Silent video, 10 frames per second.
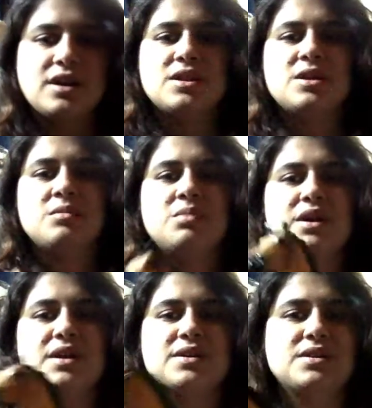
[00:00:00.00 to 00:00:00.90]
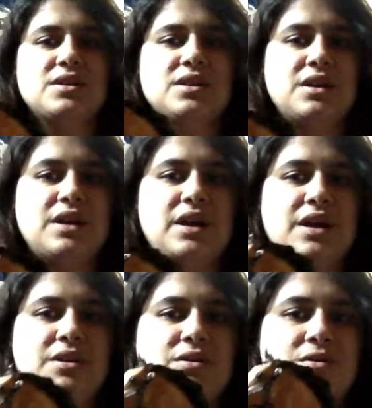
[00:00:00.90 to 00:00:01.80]
And then Buck is gonna get
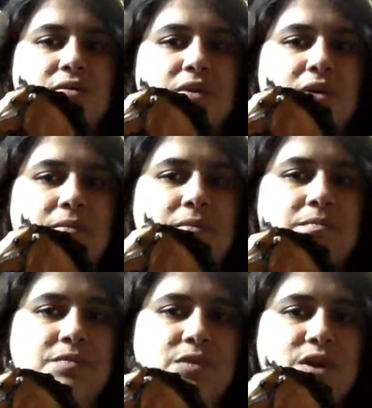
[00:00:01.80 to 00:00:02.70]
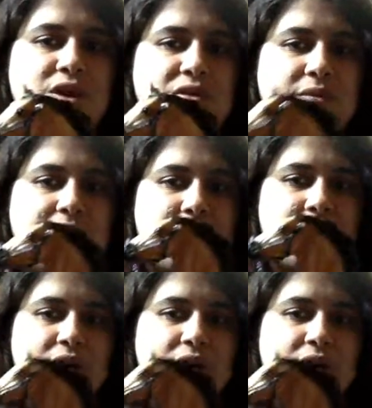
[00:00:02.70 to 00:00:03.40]
a new neck ribbon.